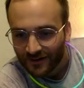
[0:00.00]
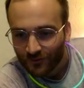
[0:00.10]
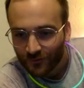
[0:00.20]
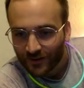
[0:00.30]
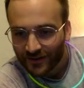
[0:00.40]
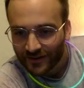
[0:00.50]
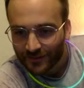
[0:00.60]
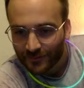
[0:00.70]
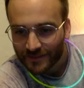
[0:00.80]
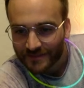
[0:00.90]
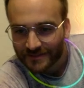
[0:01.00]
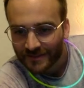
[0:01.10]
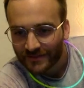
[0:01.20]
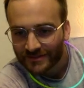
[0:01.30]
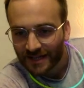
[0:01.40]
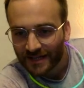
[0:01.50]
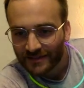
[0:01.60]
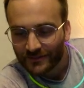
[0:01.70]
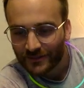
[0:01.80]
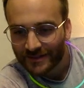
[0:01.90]
Really, mustard toast. I
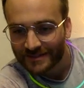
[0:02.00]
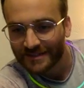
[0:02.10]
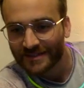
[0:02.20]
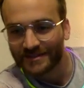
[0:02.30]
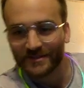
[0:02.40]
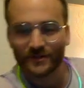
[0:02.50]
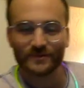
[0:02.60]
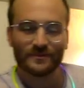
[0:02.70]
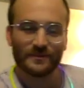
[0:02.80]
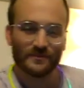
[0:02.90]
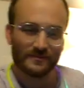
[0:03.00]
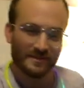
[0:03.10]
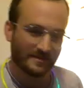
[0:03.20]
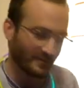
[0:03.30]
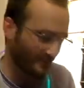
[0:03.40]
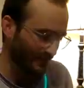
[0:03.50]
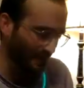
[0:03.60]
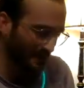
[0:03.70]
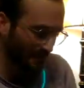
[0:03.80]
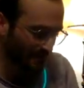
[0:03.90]
do want to see these old
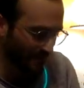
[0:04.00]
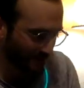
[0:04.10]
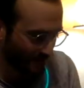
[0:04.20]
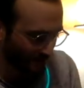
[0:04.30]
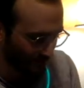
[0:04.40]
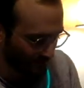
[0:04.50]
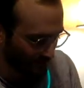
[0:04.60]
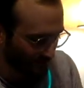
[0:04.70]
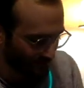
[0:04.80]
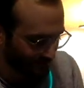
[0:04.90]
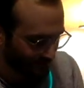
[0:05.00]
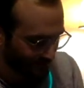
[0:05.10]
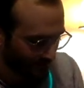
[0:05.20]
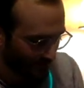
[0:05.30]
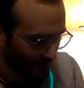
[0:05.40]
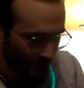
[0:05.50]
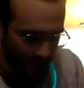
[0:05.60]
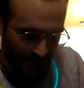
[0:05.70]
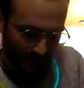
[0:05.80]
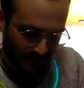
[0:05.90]
photos. That sounds cool.
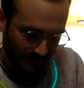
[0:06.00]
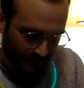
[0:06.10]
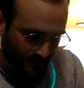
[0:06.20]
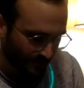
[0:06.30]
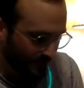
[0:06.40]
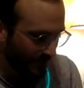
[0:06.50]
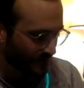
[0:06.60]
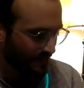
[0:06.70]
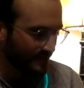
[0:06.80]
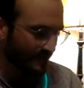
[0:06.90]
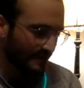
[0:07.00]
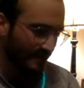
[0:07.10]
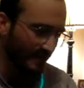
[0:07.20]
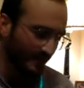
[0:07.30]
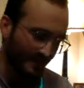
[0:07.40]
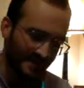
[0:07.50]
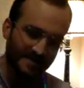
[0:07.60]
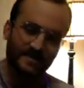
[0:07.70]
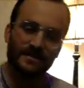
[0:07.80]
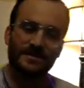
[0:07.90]
So the next song, this
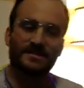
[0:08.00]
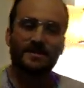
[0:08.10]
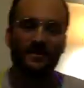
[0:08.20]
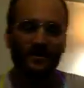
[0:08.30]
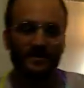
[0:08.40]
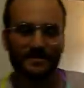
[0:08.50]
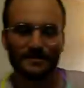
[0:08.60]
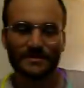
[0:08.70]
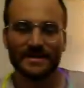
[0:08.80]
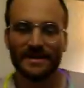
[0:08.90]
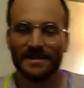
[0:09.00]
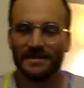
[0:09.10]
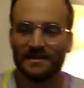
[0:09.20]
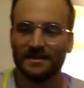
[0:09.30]
song is hard to play.